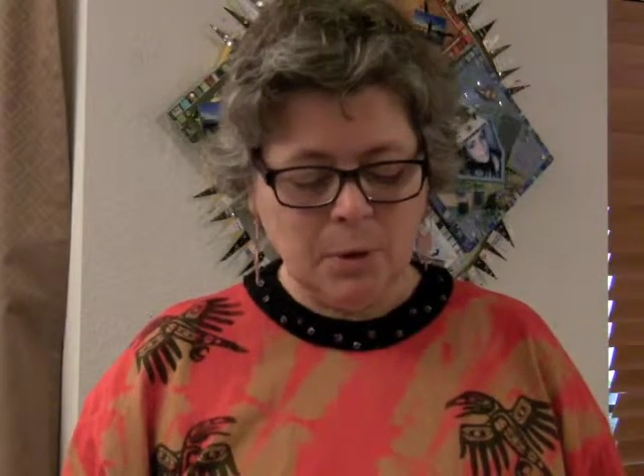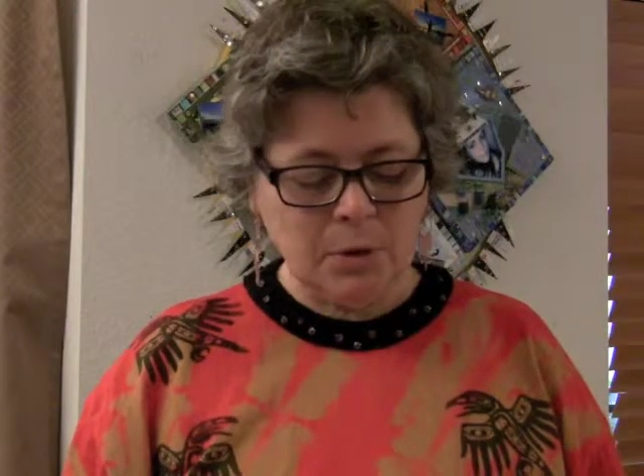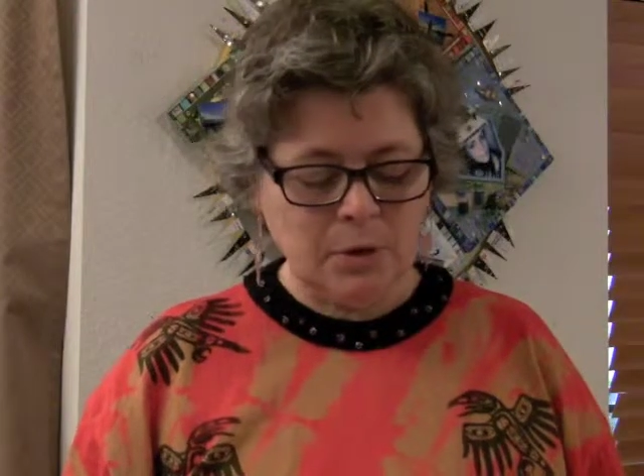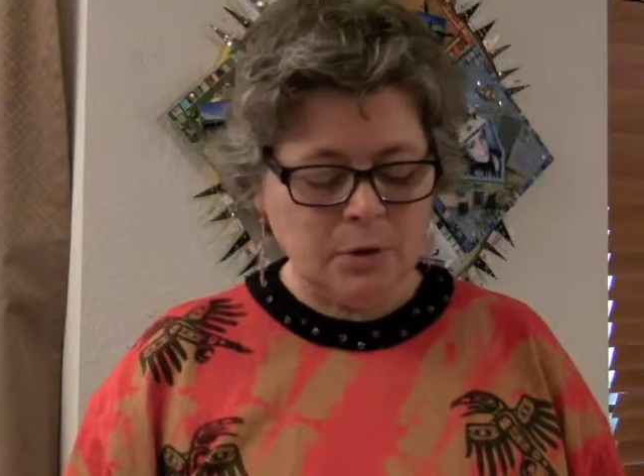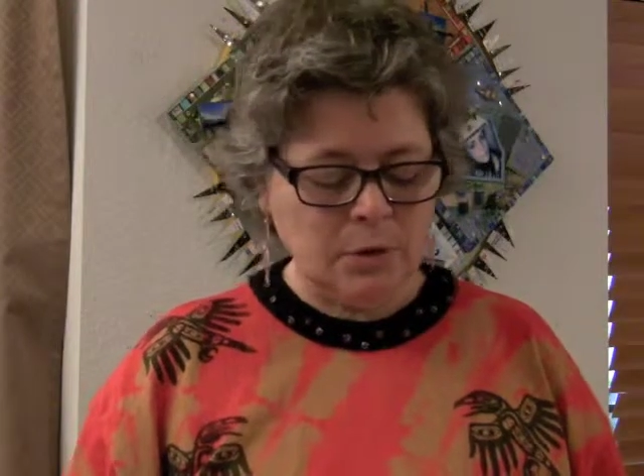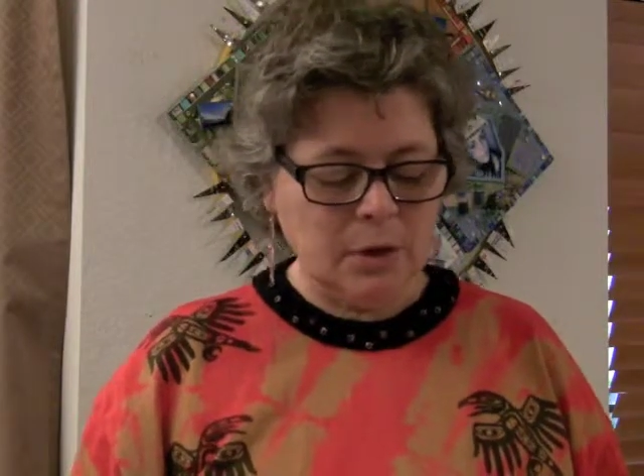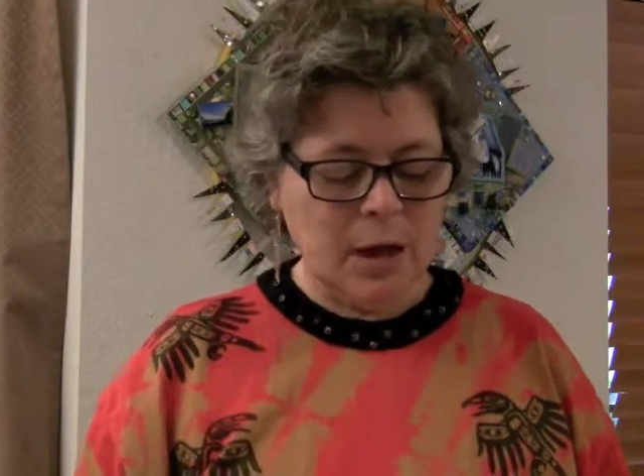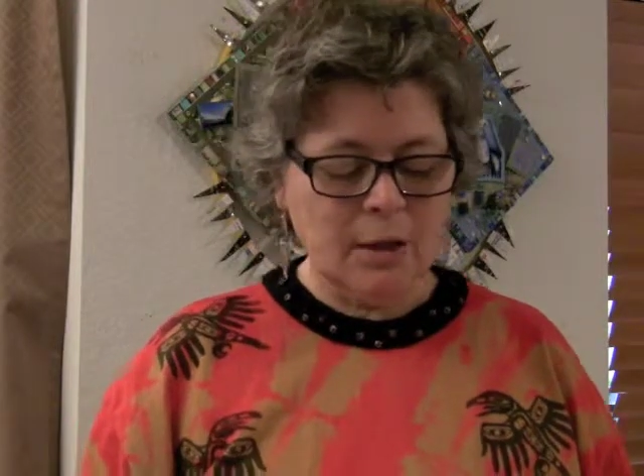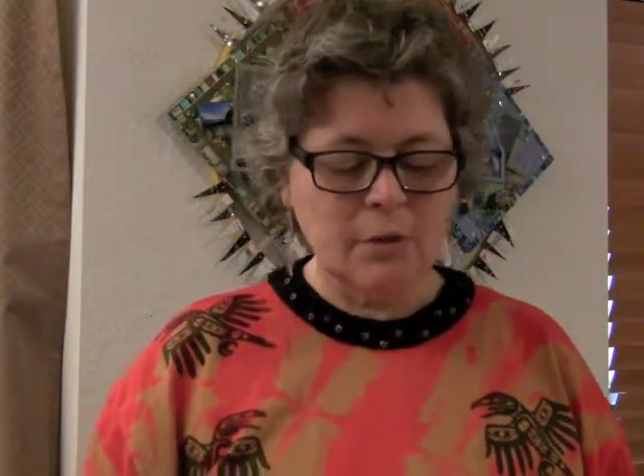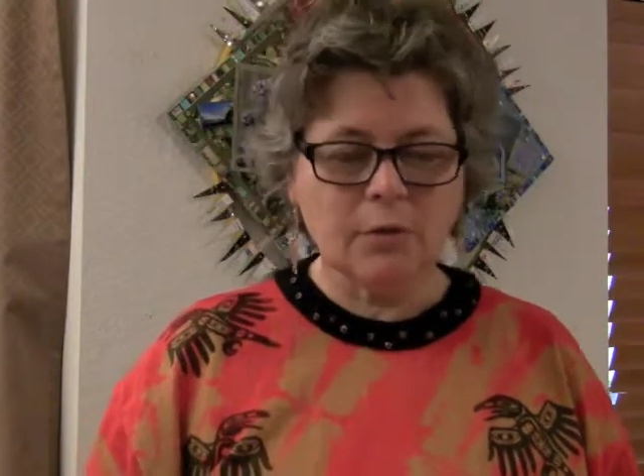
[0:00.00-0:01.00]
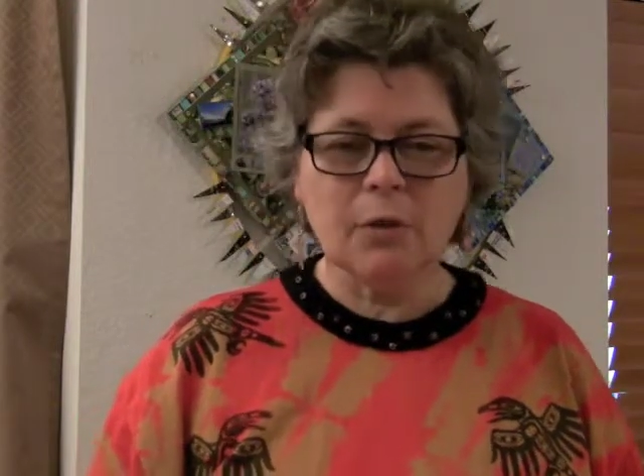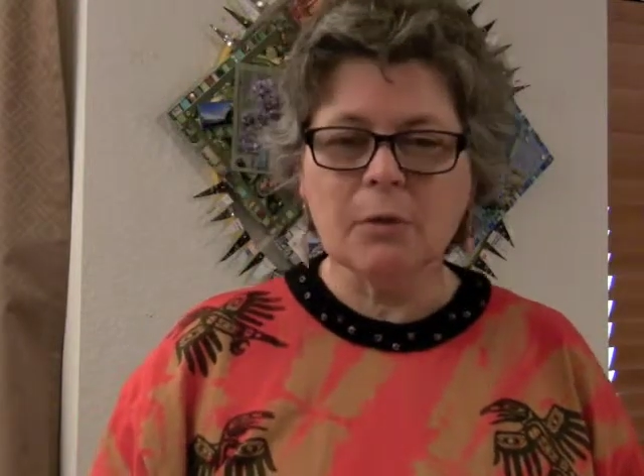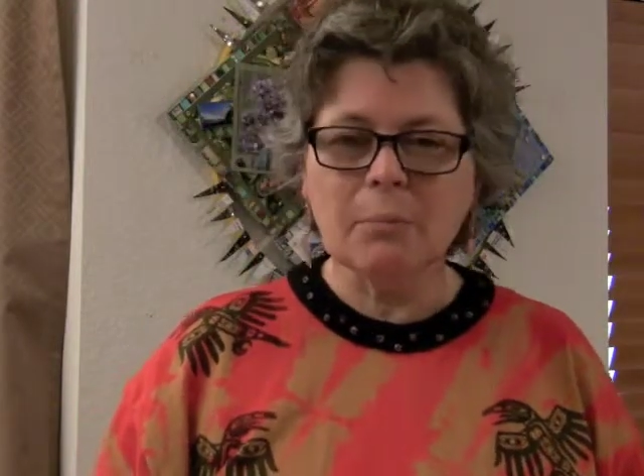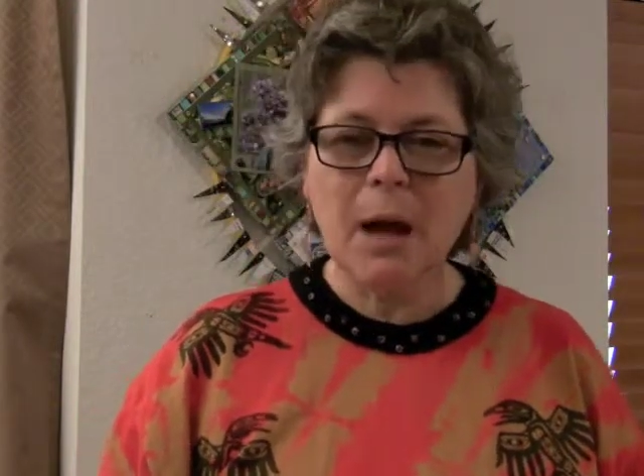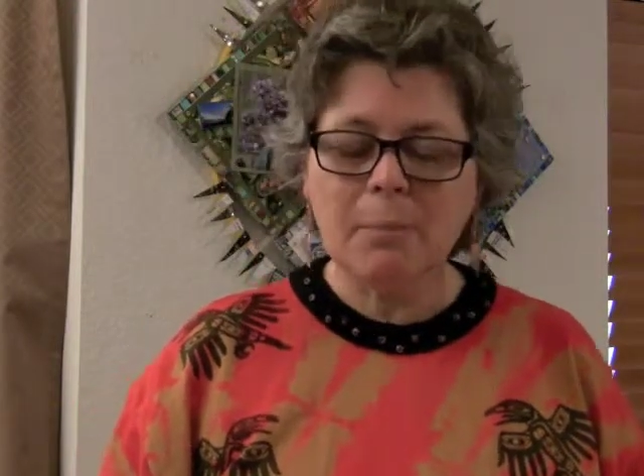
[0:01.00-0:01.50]
personal, colorful,
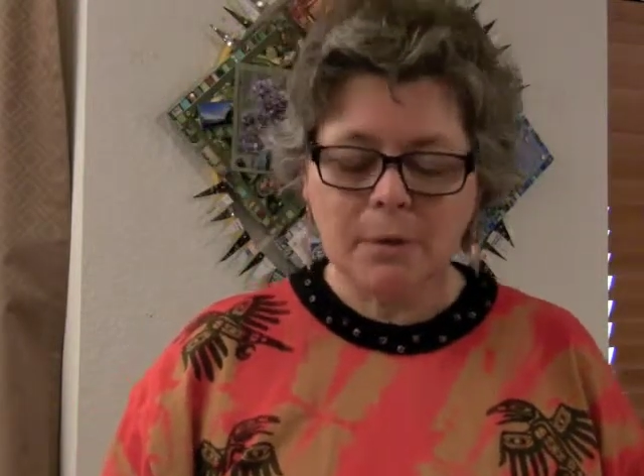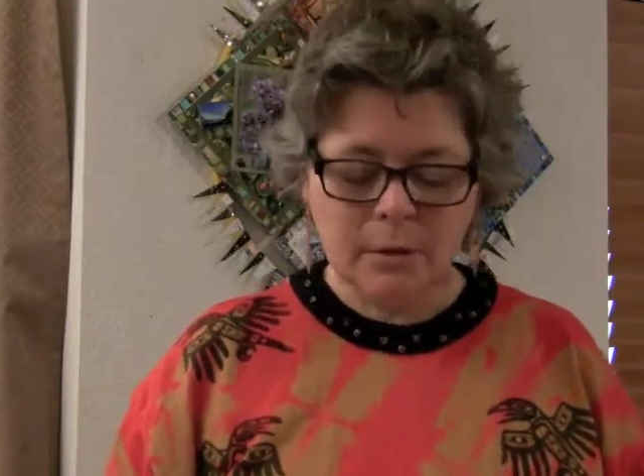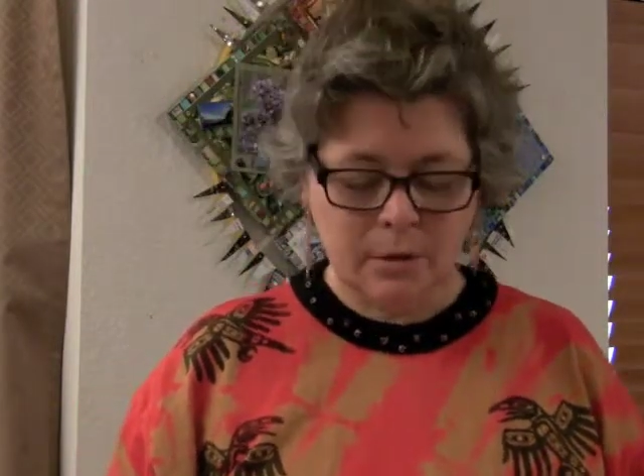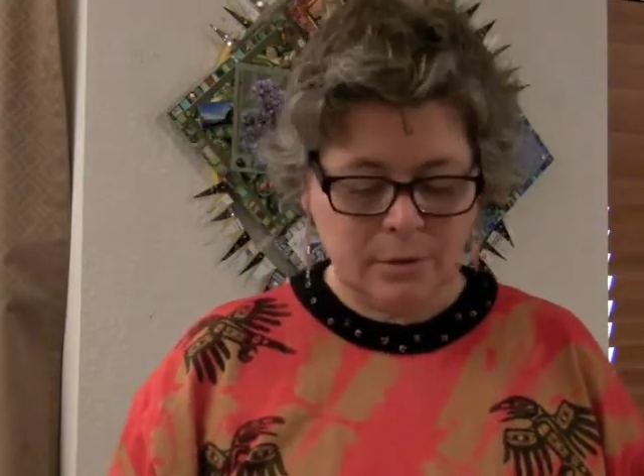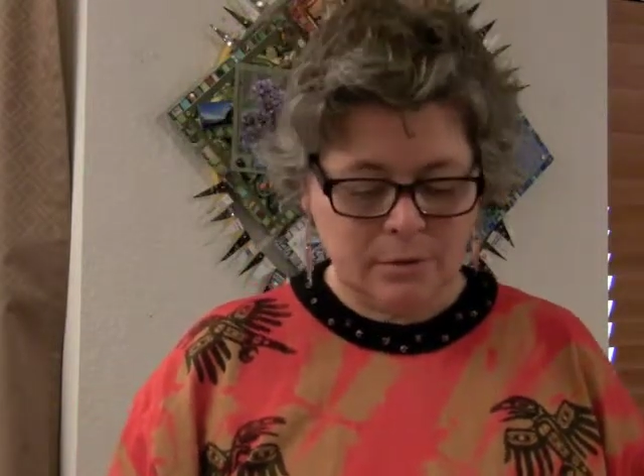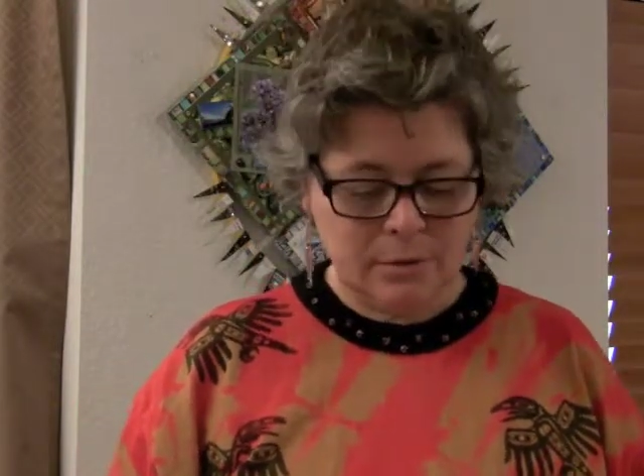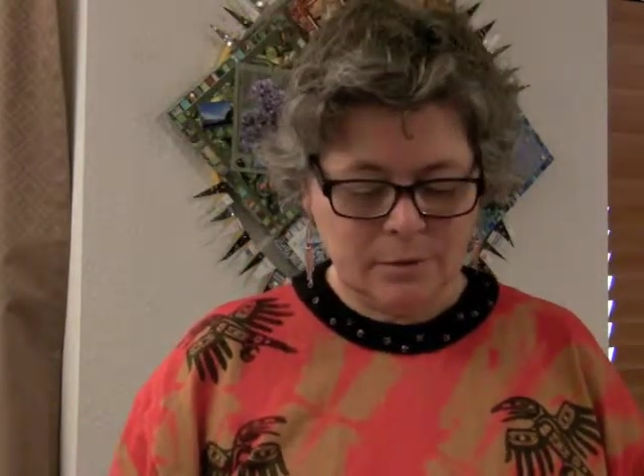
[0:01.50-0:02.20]
and popular.